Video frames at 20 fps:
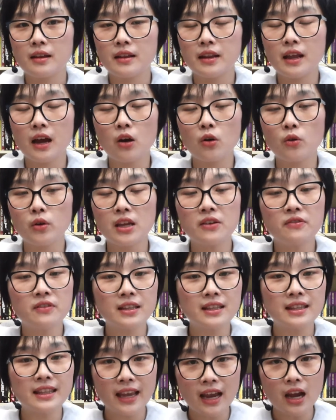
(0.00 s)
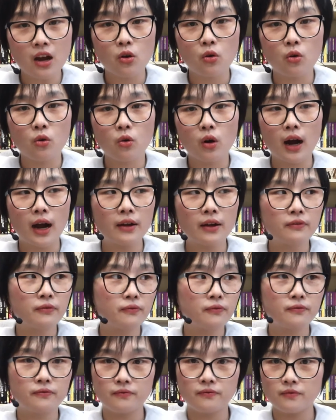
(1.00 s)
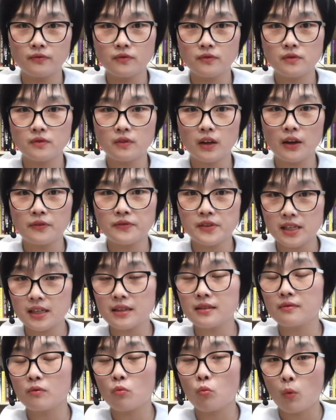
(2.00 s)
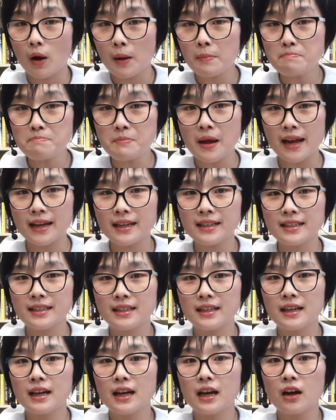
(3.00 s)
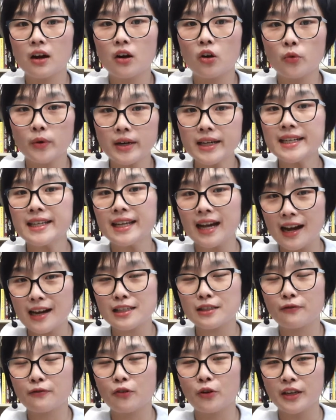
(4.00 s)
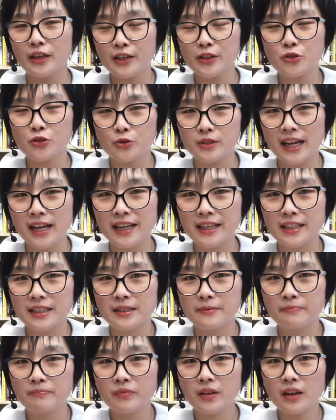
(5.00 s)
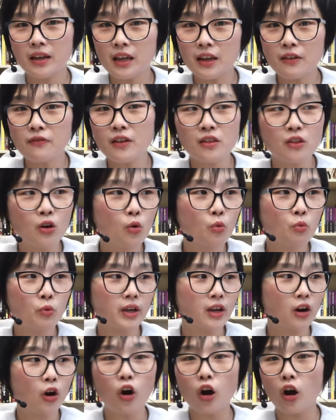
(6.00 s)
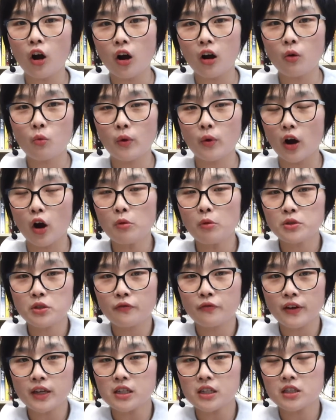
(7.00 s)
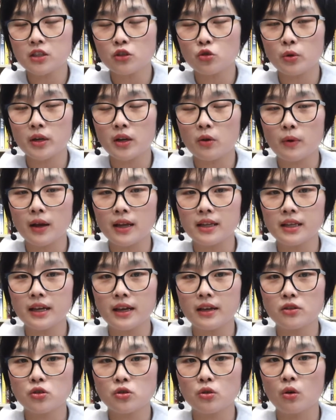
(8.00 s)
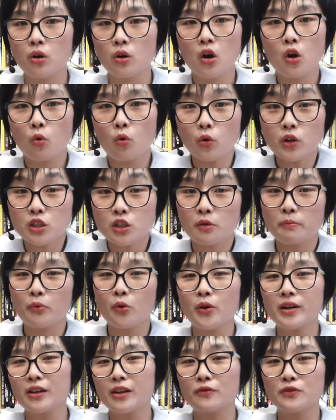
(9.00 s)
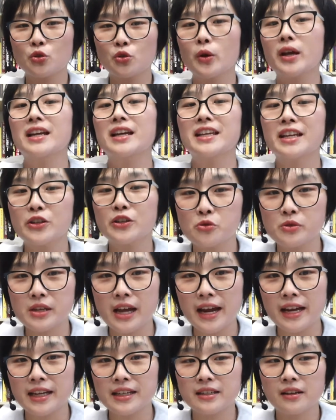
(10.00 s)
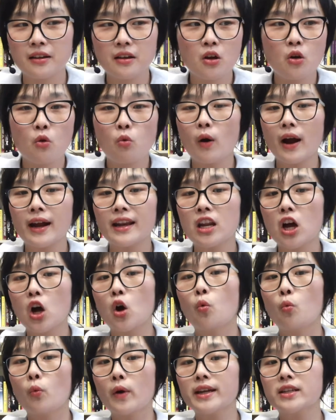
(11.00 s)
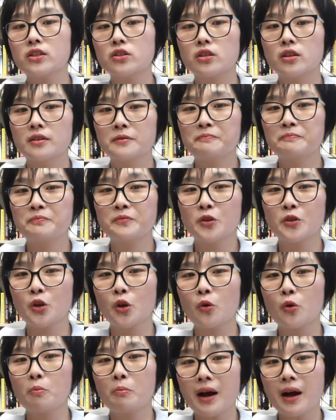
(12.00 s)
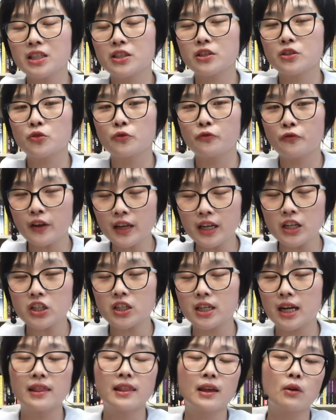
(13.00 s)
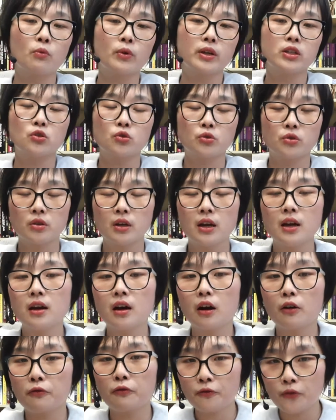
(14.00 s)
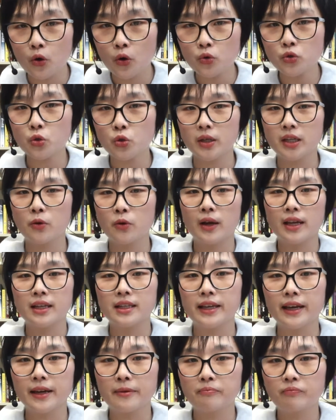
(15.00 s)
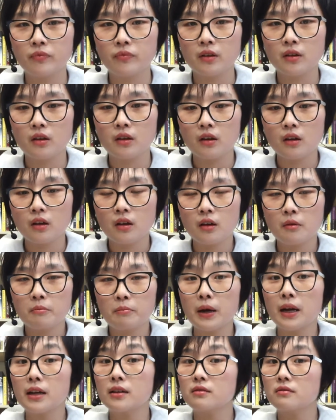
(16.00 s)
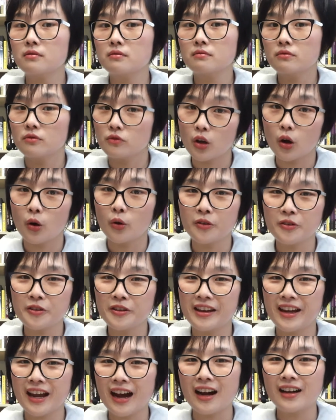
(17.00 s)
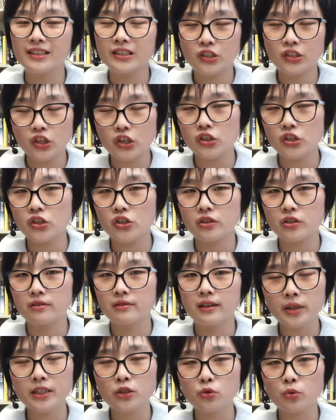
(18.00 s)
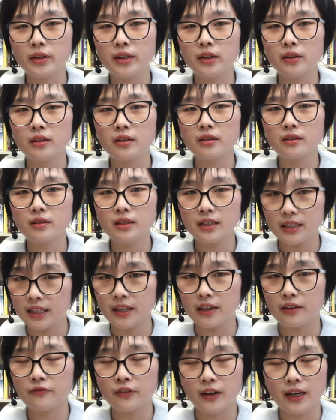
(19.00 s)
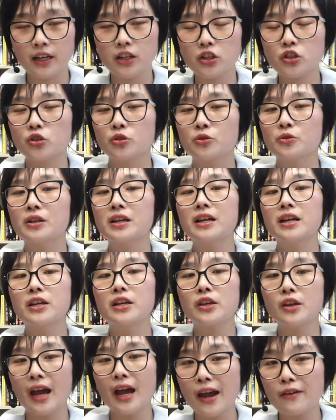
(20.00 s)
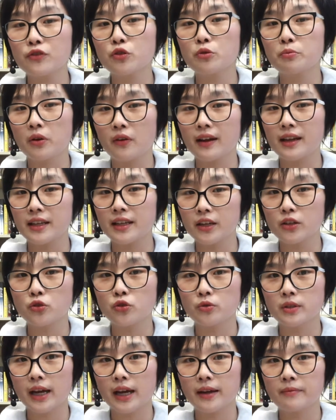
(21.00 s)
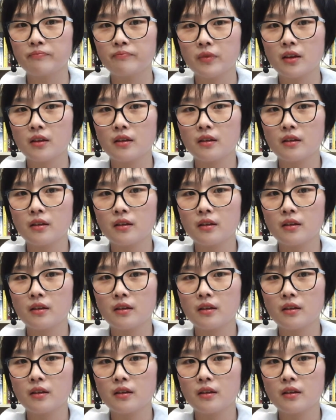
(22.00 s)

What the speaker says: Now, even now, I've seen one bank already ask for year-to-date, even though we almost finished the 21 years. So what's the point of doing year-to-date? Why not wait March to finish and then we do a full 21 year. But no, you can't just 2020 year financial. You have to provide year to date.